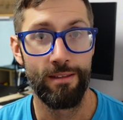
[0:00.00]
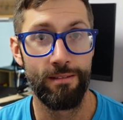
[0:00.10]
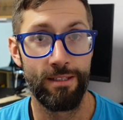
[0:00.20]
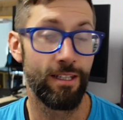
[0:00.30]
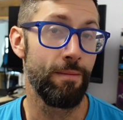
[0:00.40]

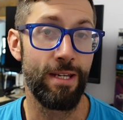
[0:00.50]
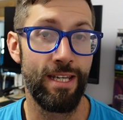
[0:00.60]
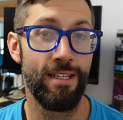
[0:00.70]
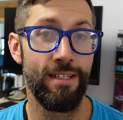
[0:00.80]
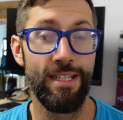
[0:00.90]
The dilemma
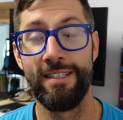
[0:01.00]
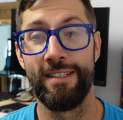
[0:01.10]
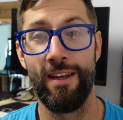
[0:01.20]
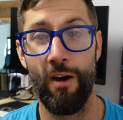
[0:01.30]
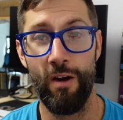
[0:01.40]
here
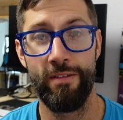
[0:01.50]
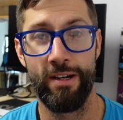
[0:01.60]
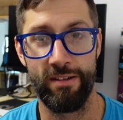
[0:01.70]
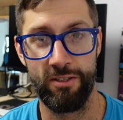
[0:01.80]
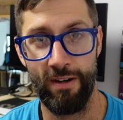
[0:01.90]
is, over here
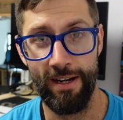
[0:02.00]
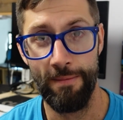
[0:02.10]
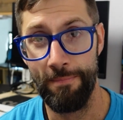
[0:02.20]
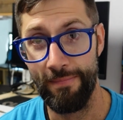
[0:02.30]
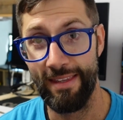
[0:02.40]
in Australia